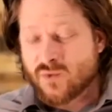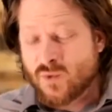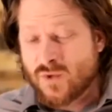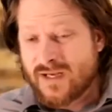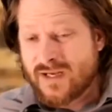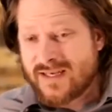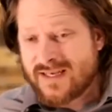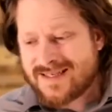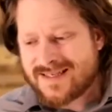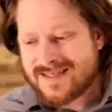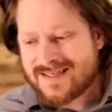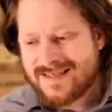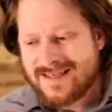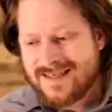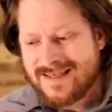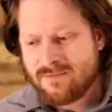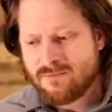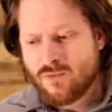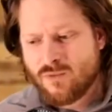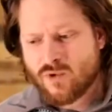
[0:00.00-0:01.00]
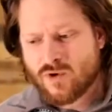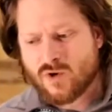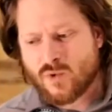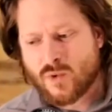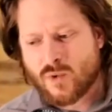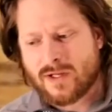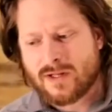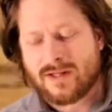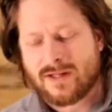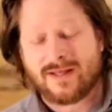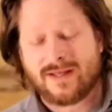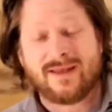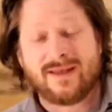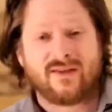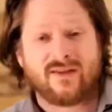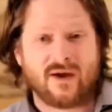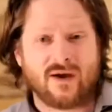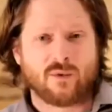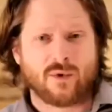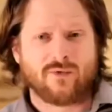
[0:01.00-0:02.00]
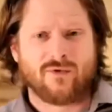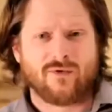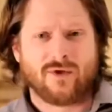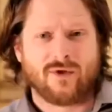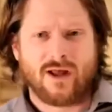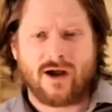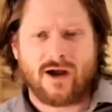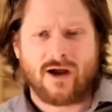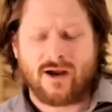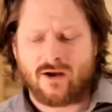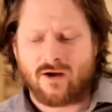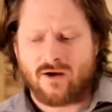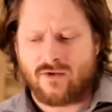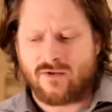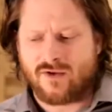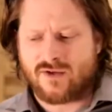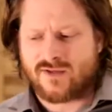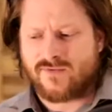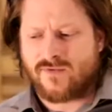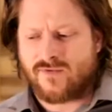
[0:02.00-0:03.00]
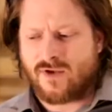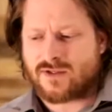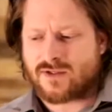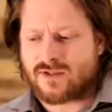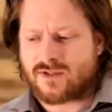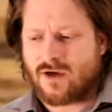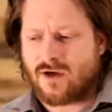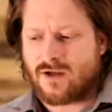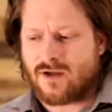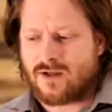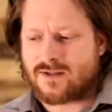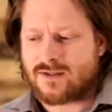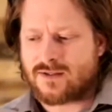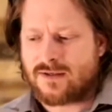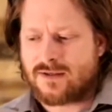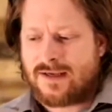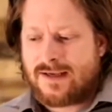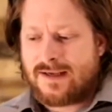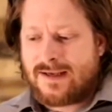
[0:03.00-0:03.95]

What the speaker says: we see more quickly that we're relying on those false gods.